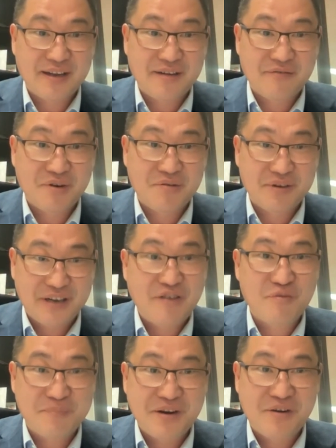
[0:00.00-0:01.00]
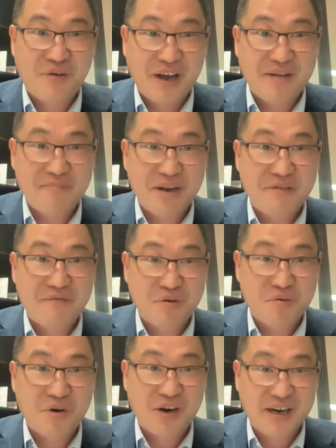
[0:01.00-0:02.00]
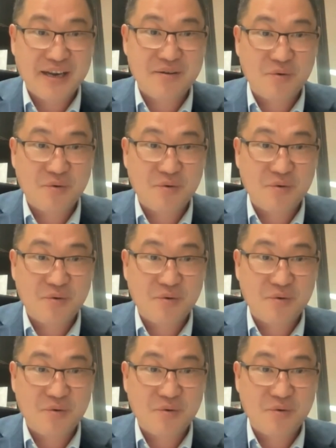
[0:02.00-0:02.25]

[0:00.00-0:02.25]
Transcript: the real world. That would be quite a meaningful work.